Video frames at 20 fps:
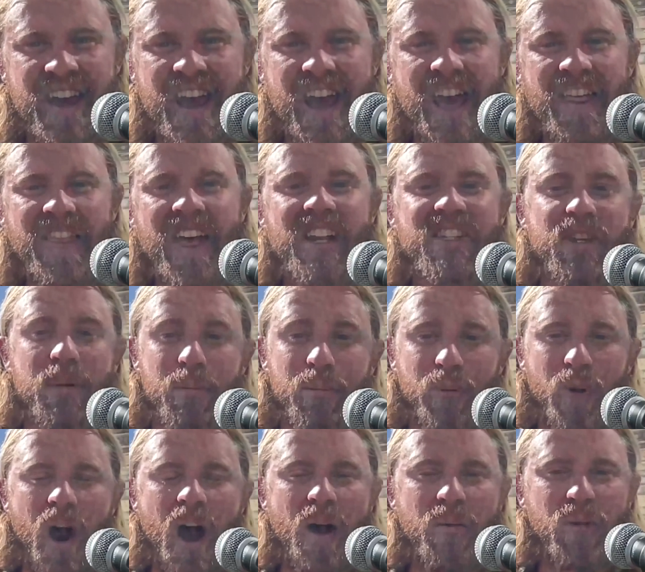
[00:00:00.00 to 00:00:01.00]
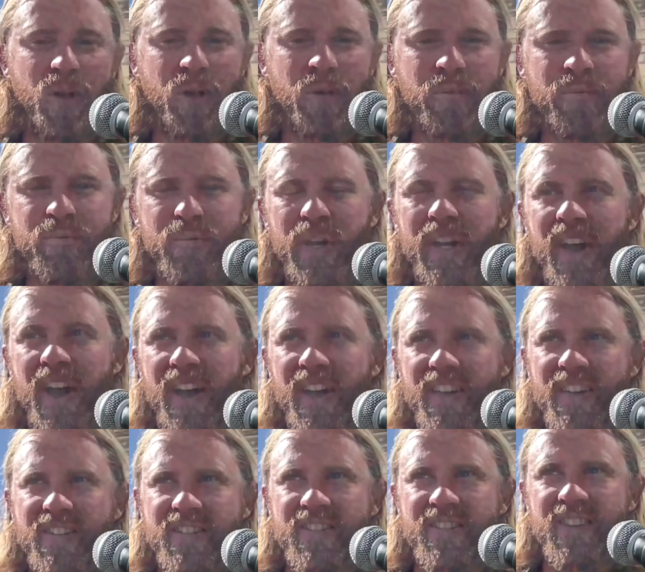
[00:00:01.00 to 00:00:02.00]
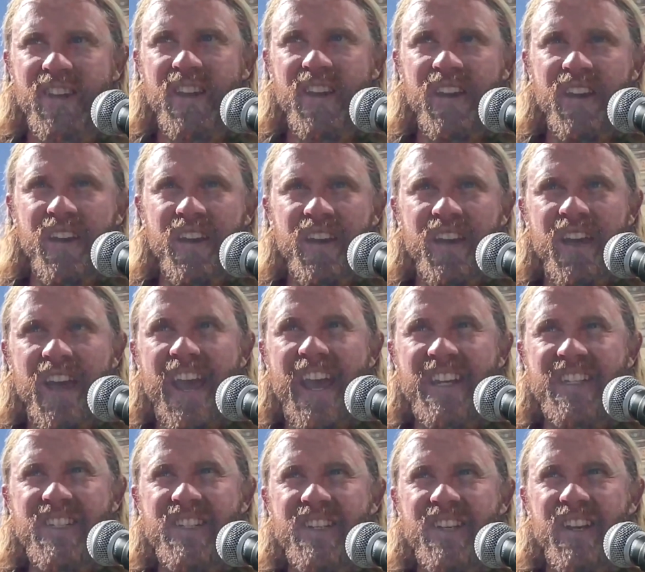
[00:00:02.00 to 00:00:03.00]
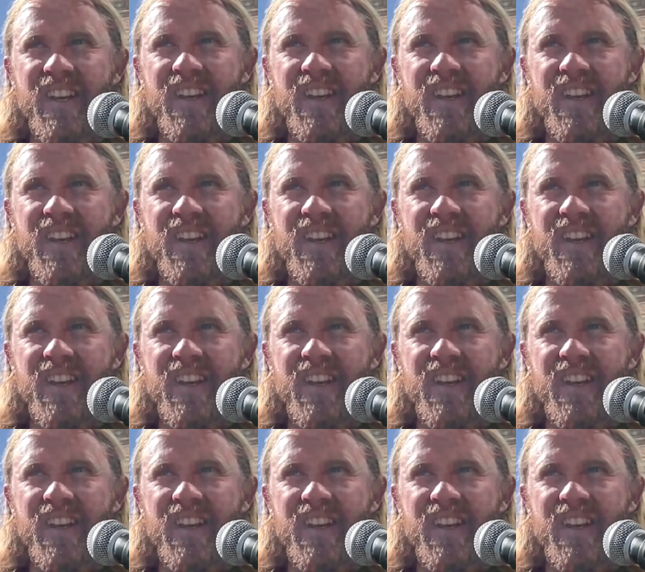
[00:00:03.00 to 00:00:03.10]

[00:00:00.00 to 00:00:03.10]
And that's a problem because it's